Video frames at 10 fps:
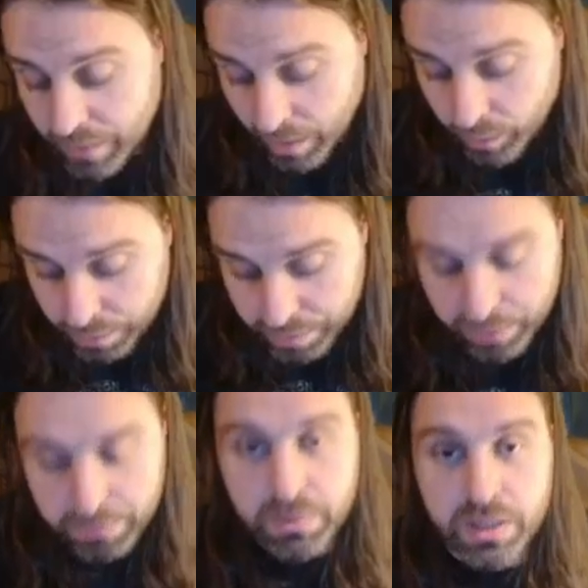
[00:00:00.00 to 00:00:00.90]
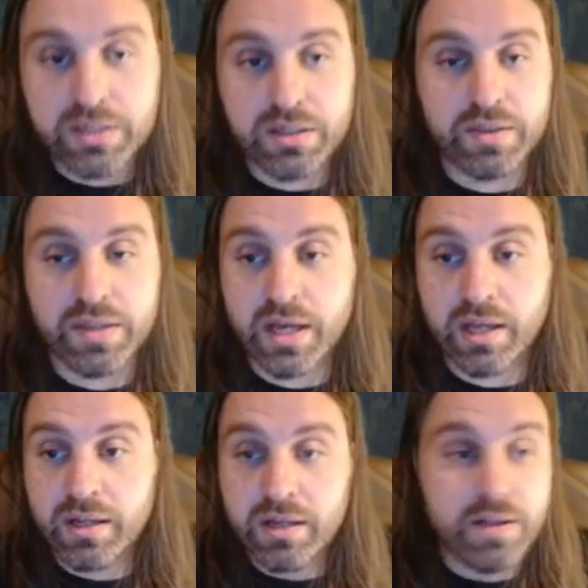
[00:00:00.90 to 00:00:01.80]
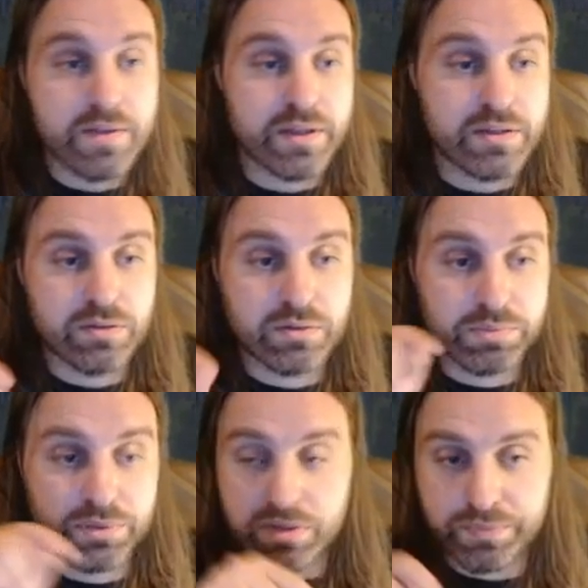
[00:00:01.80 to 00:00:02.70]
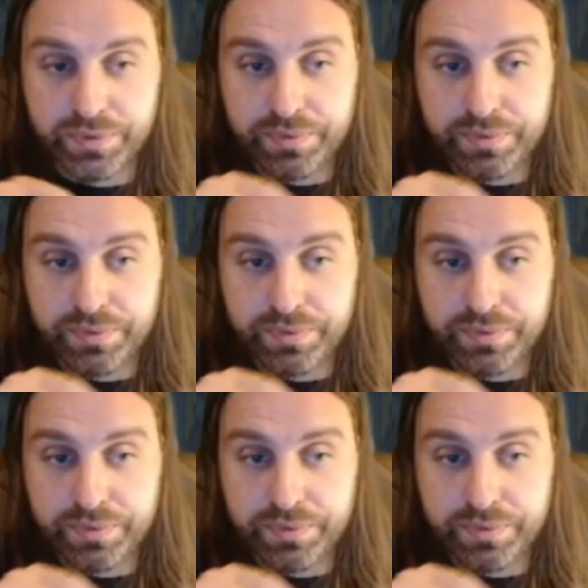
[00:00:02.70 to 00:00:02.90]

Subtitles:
And I will put money on that you can put those